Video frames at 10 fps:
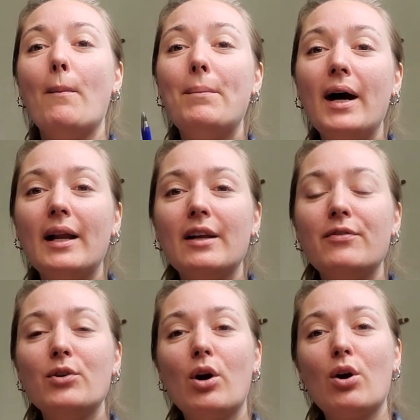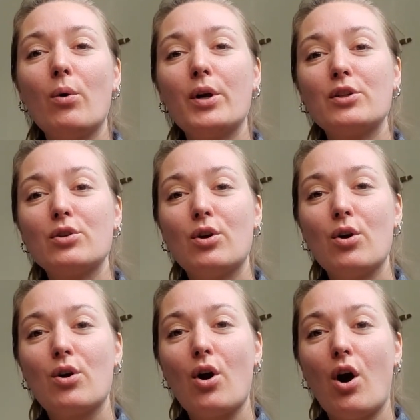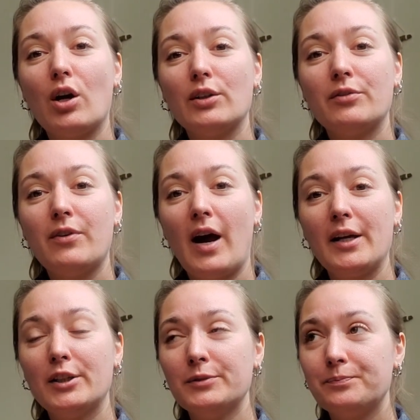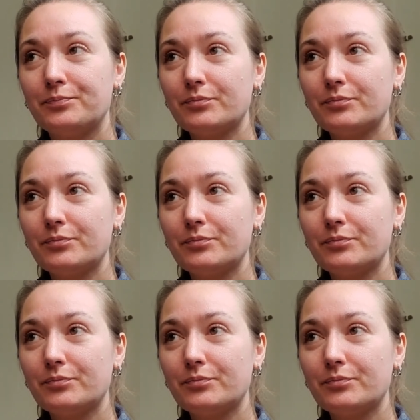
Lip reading: But if you are going to cook on the fire,